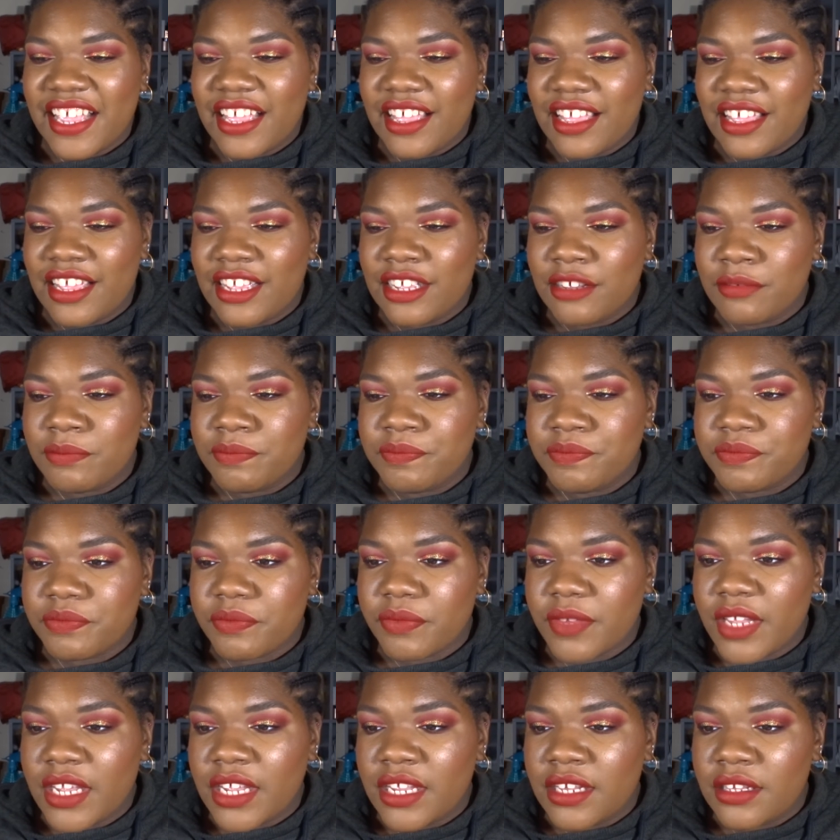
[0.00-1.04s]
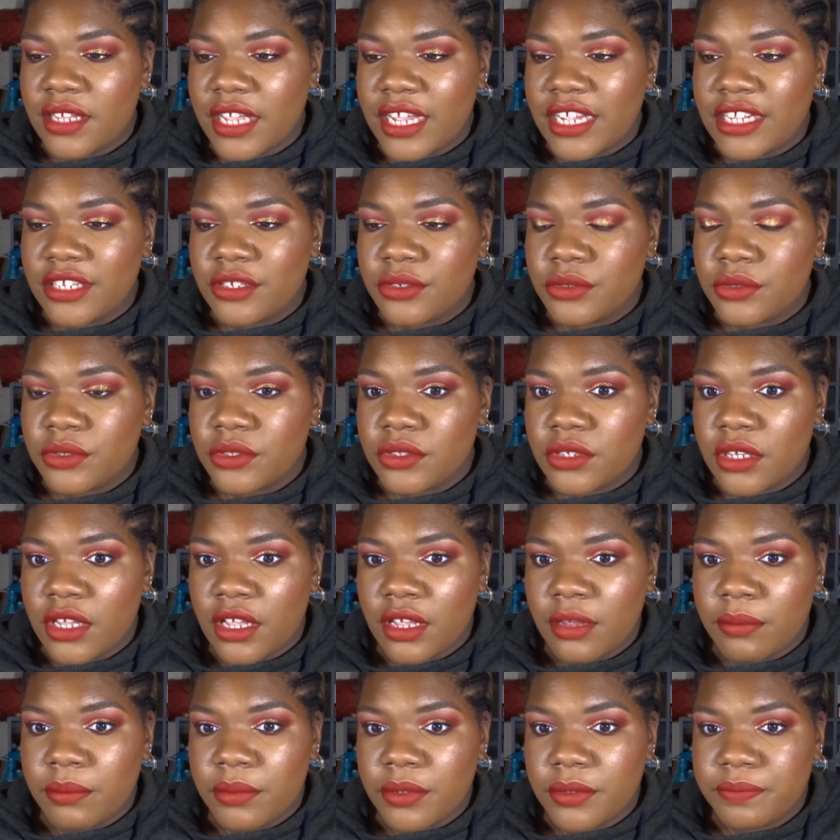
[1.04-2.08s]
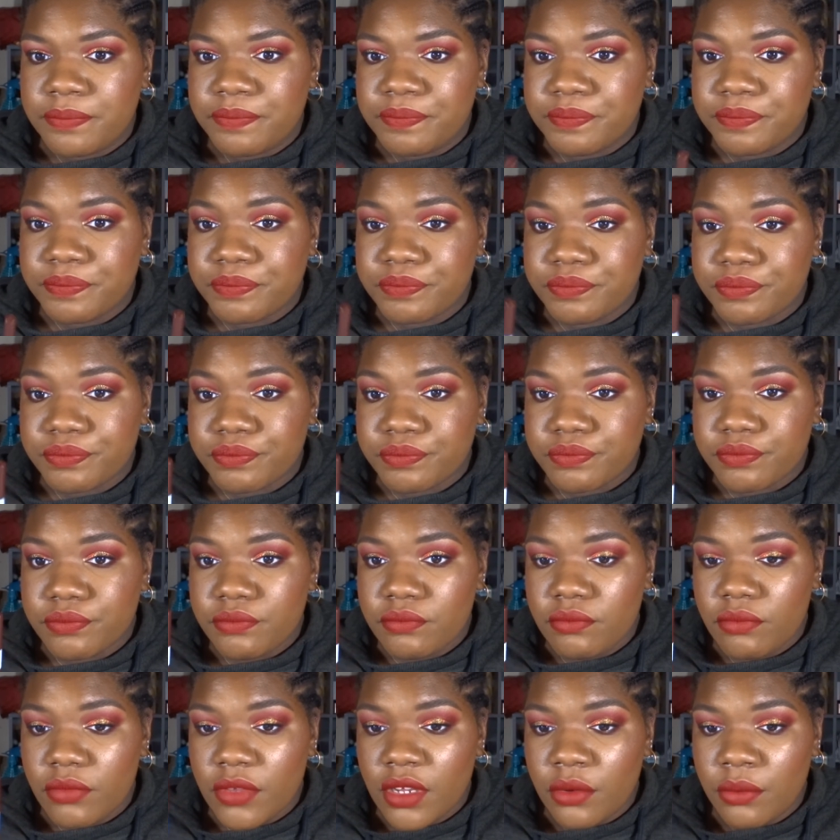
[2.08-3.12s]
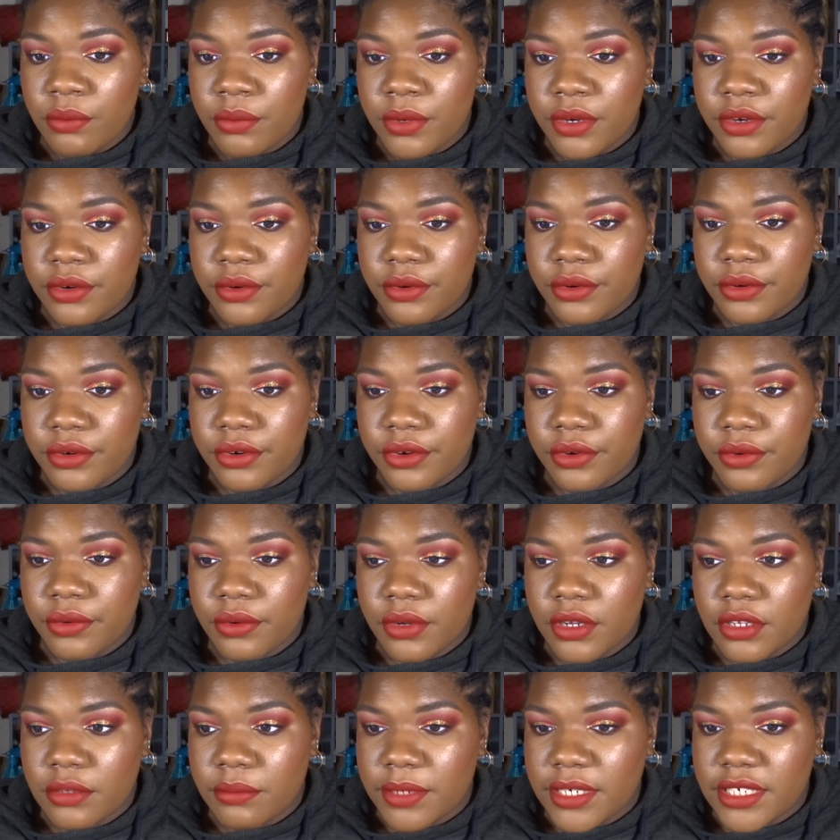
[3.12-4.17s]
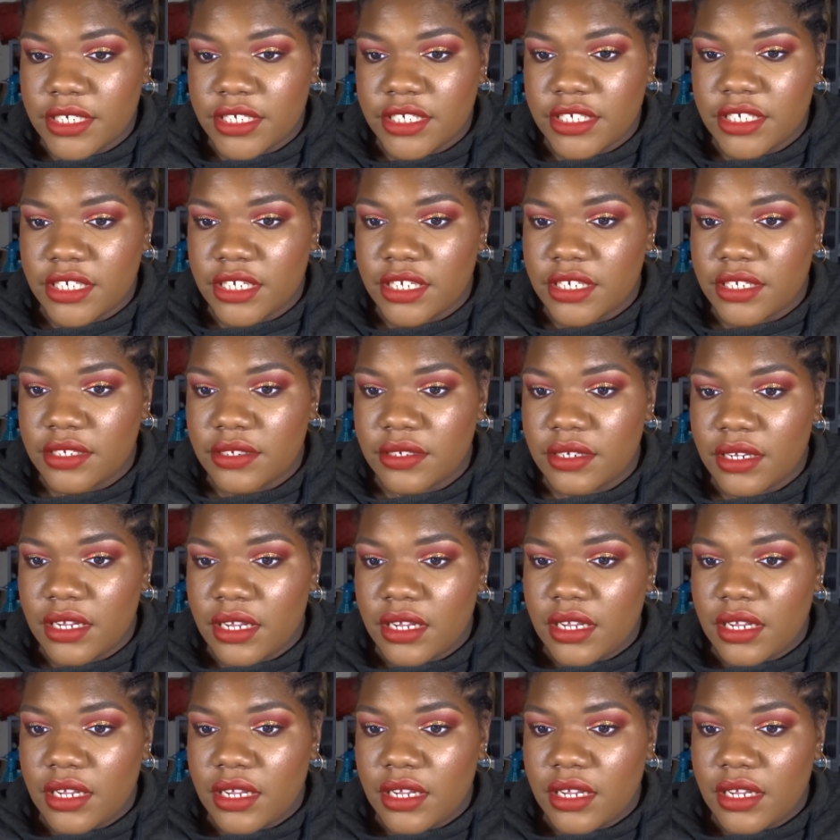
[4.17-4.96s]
And I used up, where are you on my sheet?